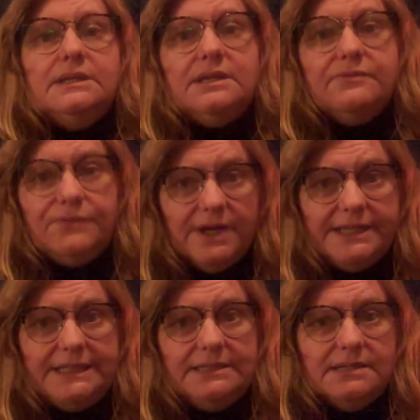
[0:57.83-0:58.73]

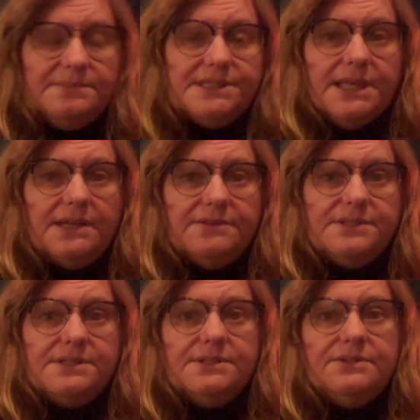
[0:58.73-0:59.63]
confining
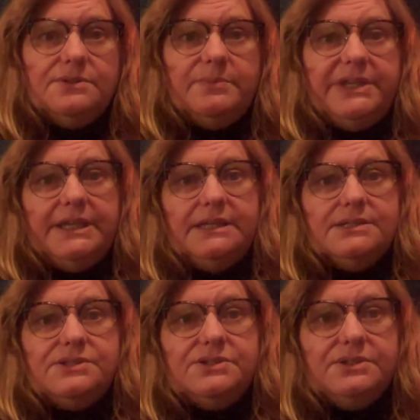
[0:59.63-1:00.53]
themselves to being
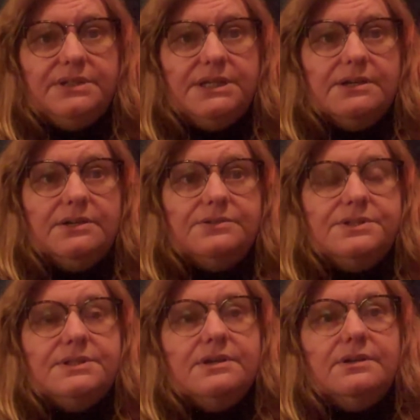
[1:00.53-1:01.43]
in studio.
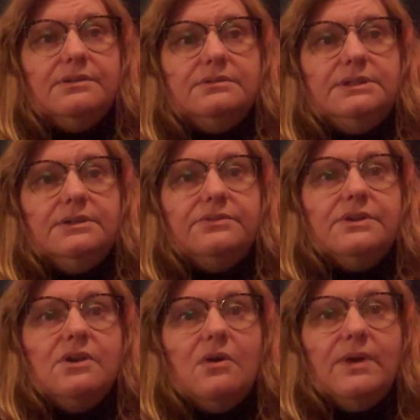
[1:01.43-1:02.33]
So, they'll
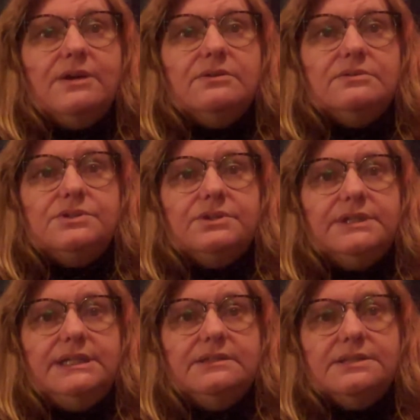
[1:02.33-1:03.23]
go out
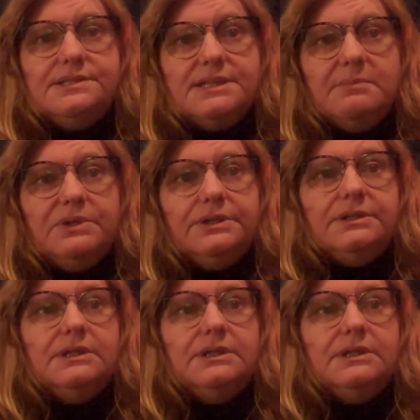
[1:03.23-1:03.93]
during the summer,